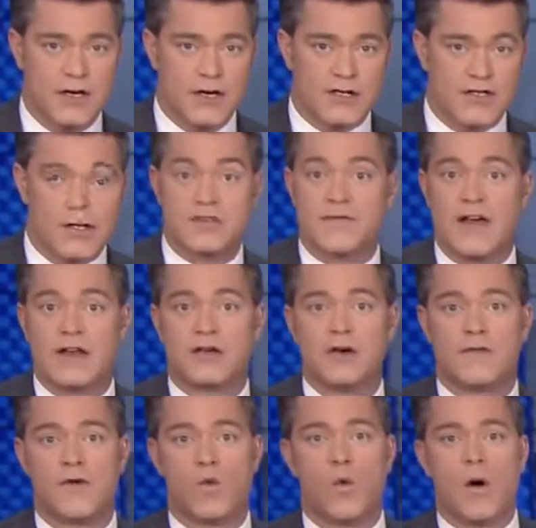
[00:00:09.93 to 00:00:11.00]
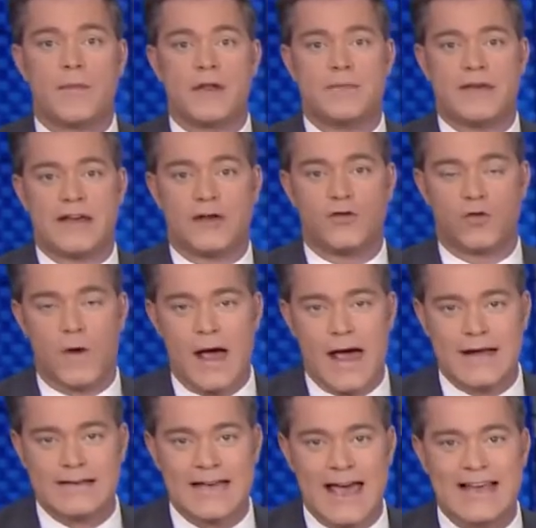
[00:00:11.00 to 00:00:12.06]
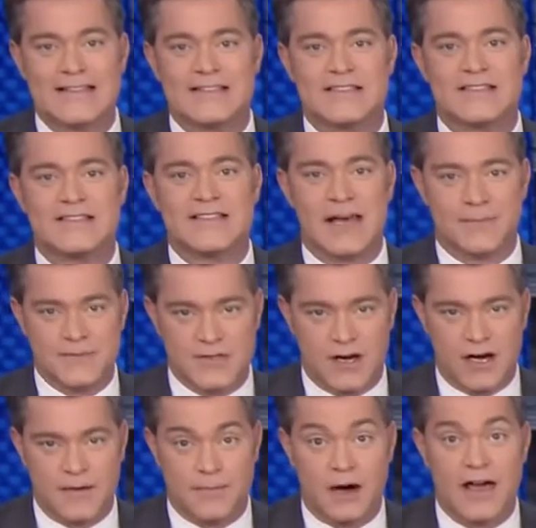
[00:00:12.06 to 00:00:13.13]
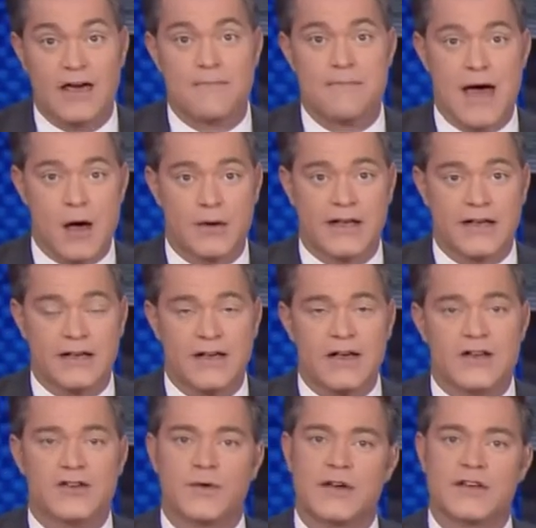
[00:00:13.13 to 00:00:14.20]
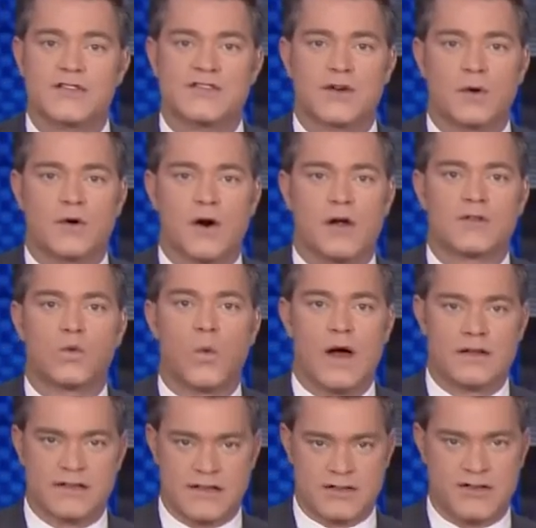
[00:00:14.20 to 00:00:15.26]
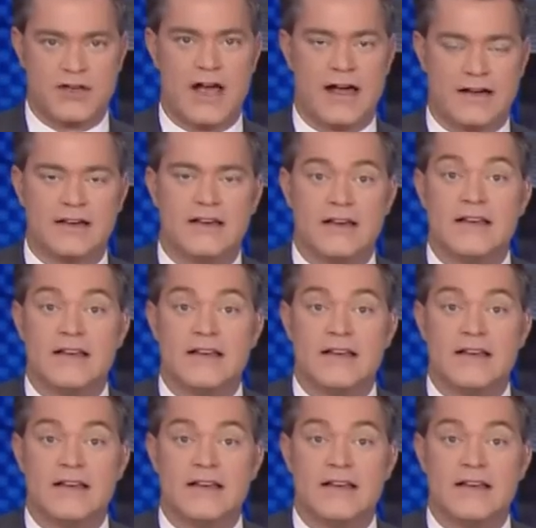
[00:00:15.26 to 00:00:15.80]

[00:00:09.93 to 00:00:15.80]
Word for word: shows a Vancouver woman being dragged and stepped on by a Mountie during a so-called wellness check.